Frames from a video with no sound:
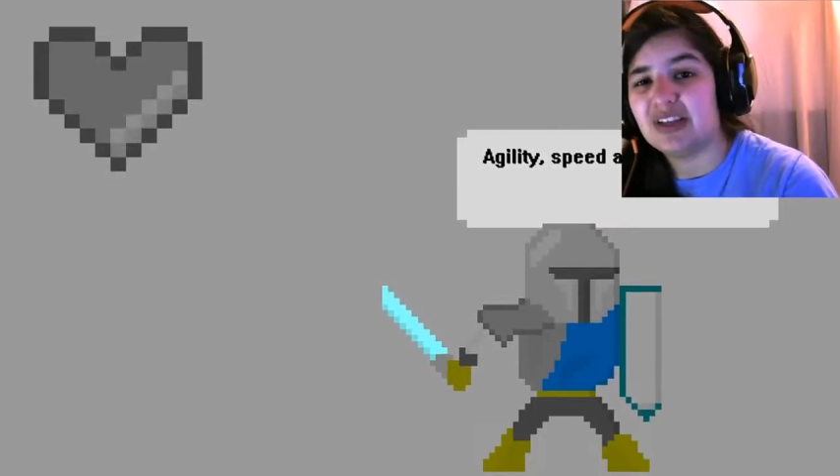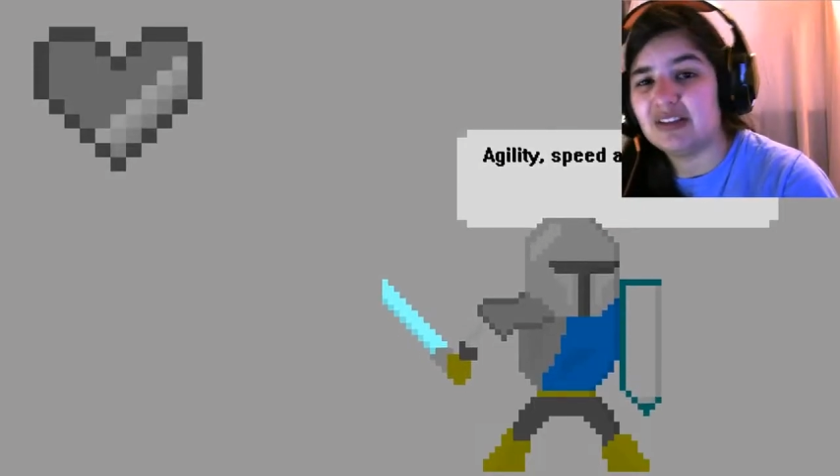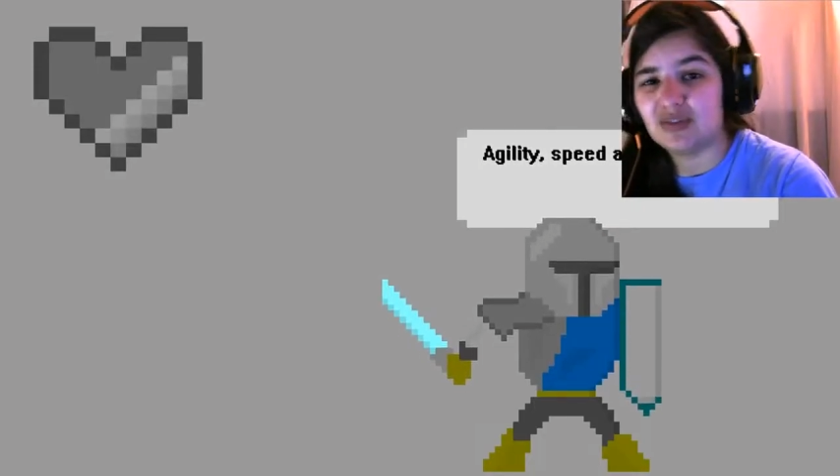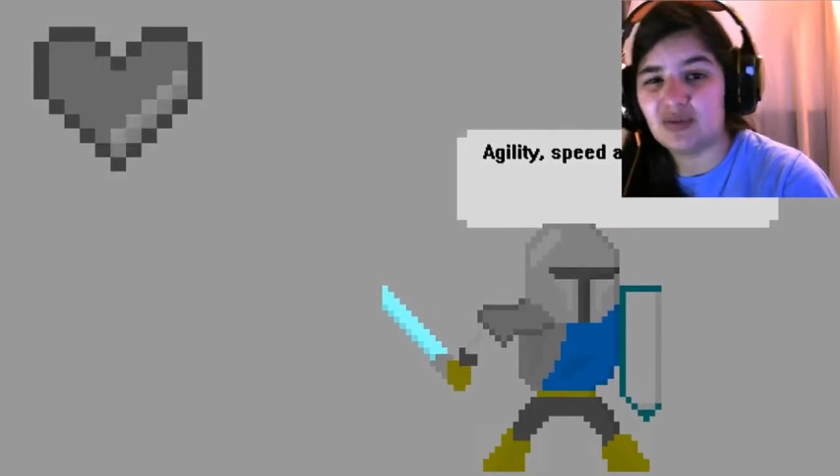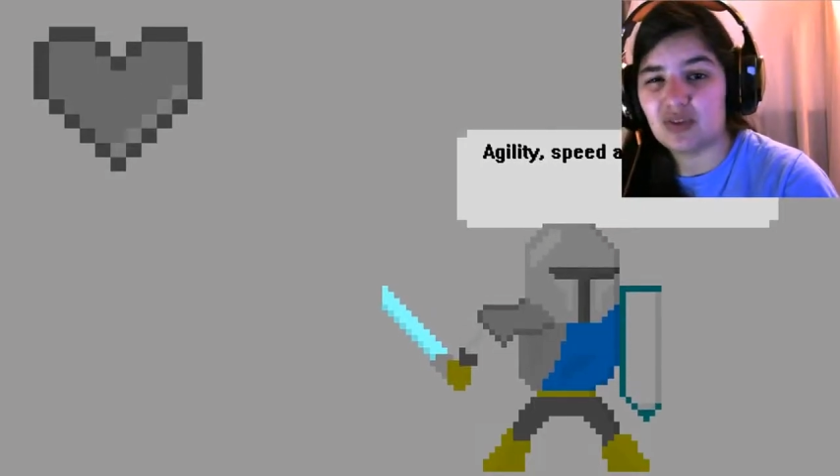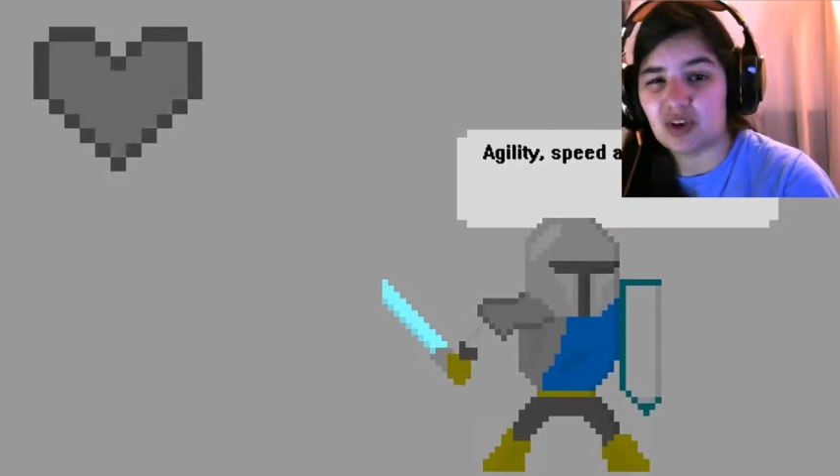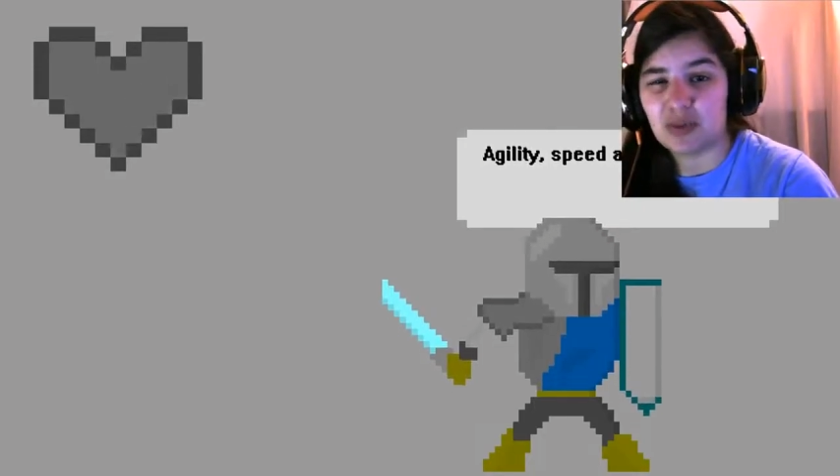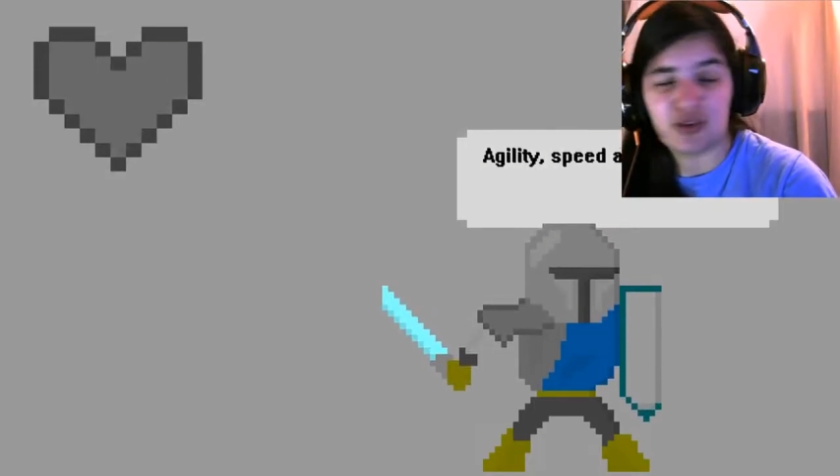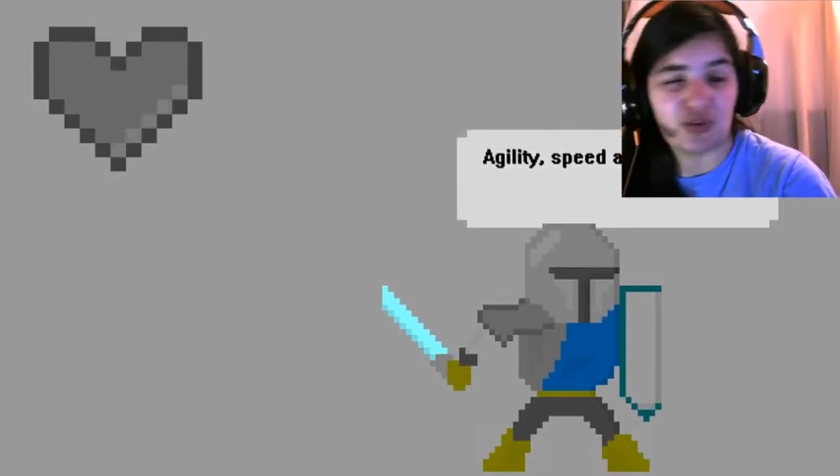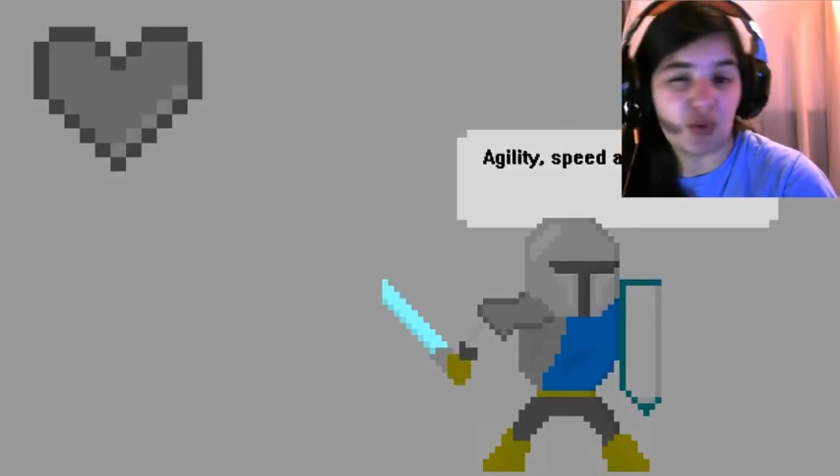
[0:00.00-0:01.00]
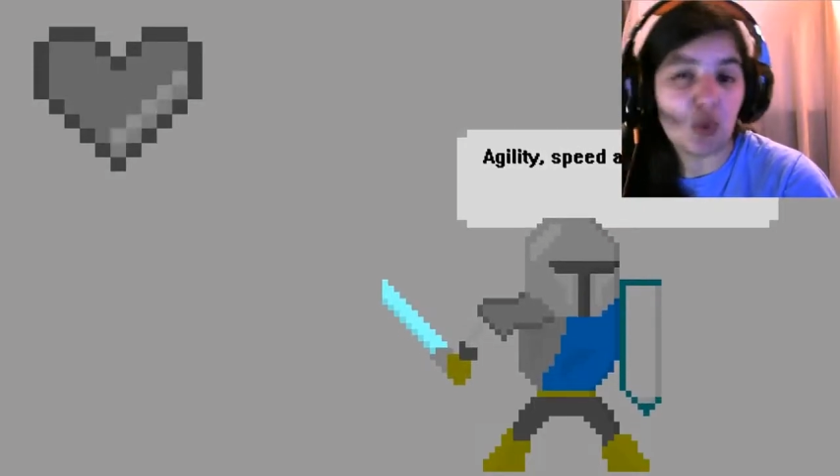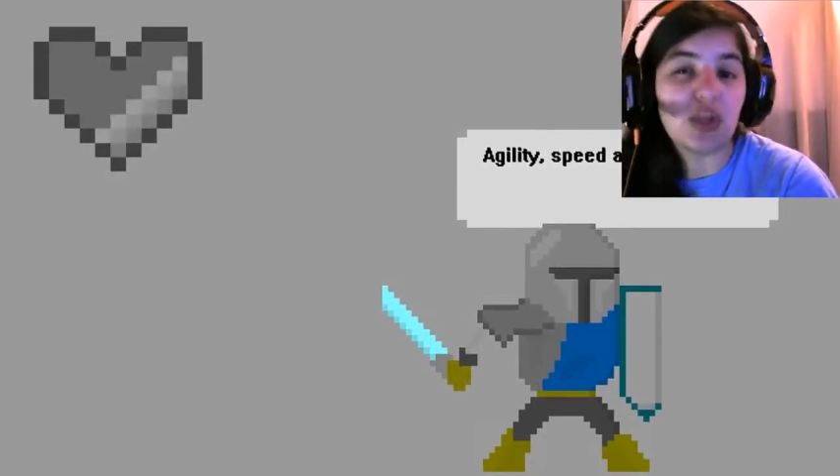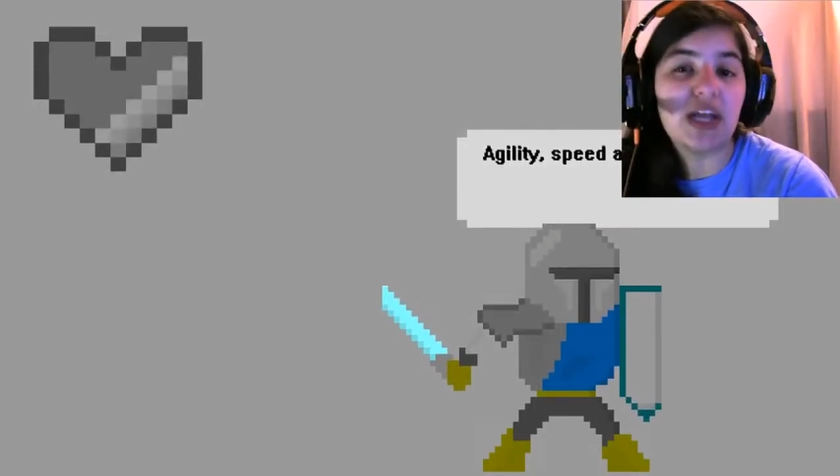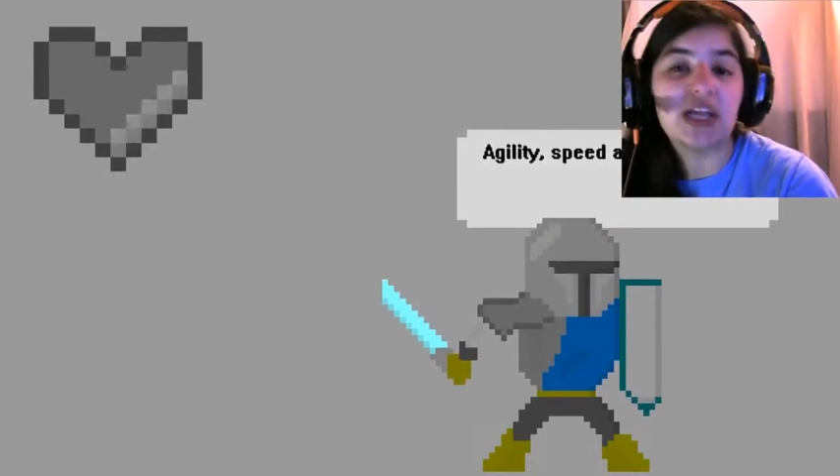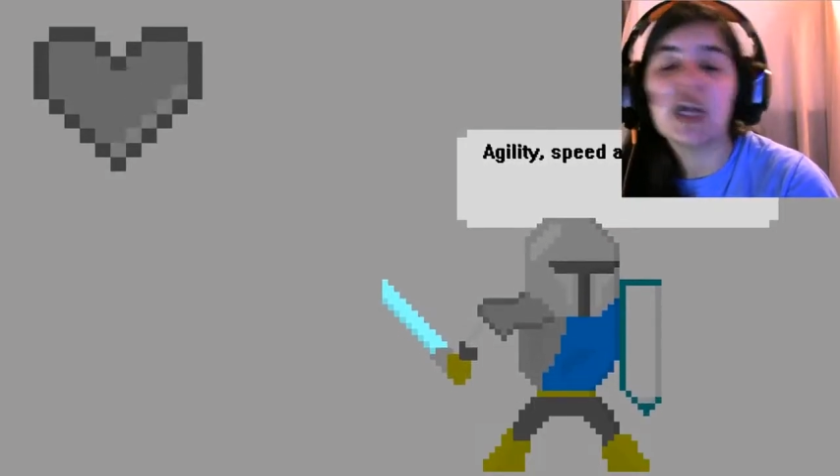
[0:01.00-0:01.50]
It is very much a
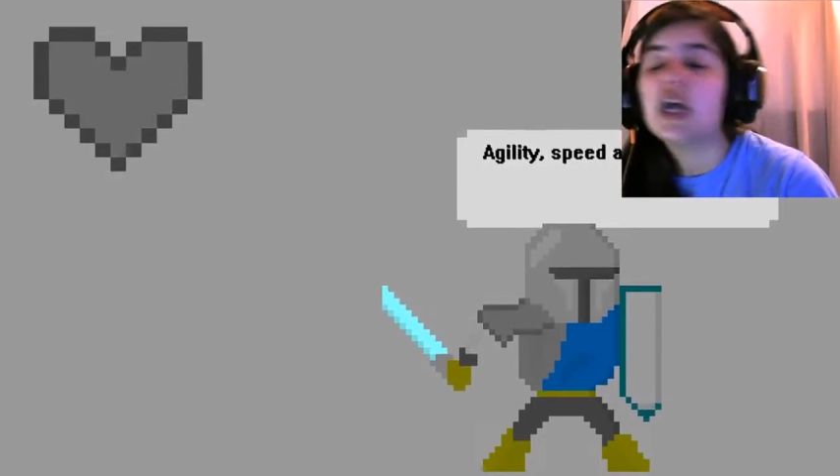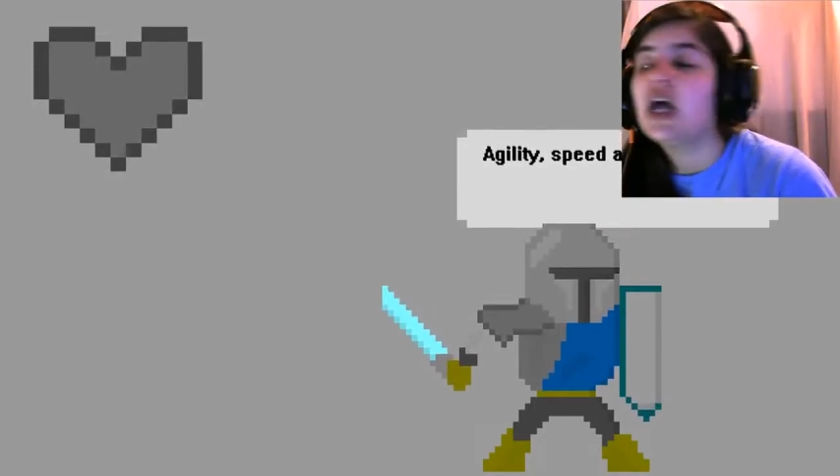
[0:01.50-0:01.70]
roguelike.